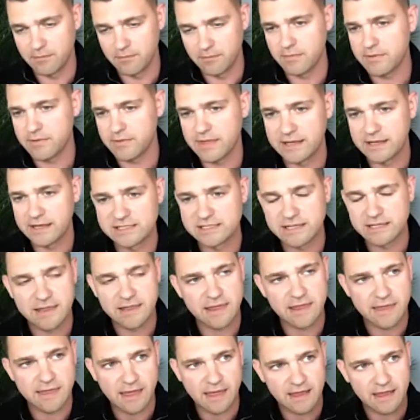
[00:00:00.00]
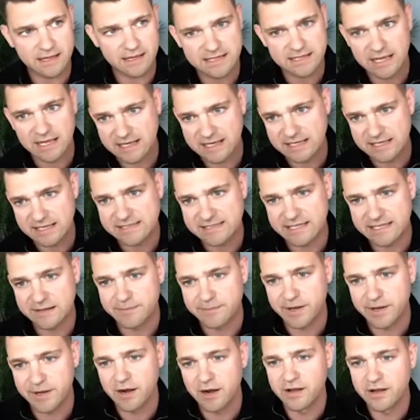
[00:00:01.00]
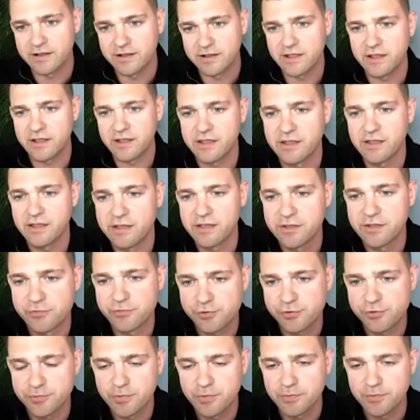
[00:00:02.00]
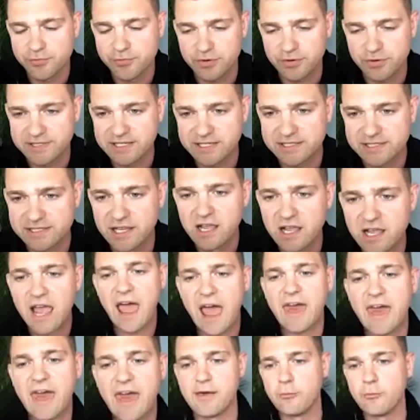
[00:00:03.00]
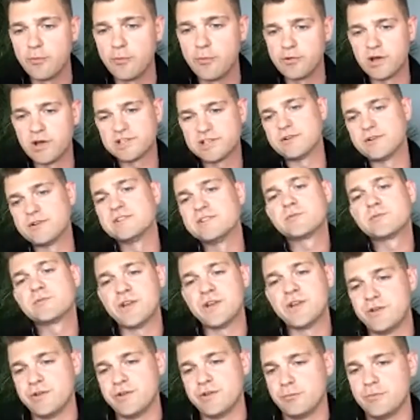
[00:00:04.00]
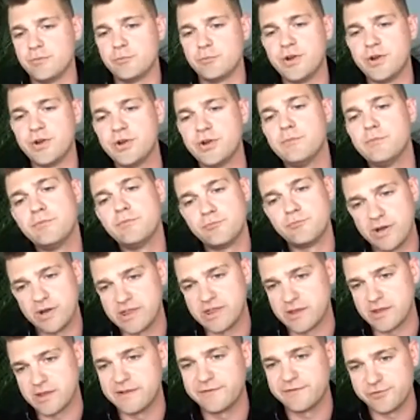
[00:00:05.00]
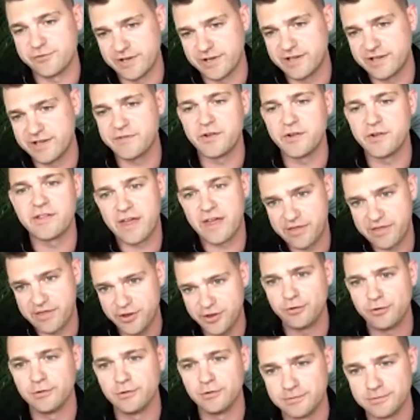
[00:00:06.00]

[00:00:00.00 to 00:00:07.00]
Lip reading: things that are sitting behind the recruitment process. And then as soon as when you bring them in for interview, then you'll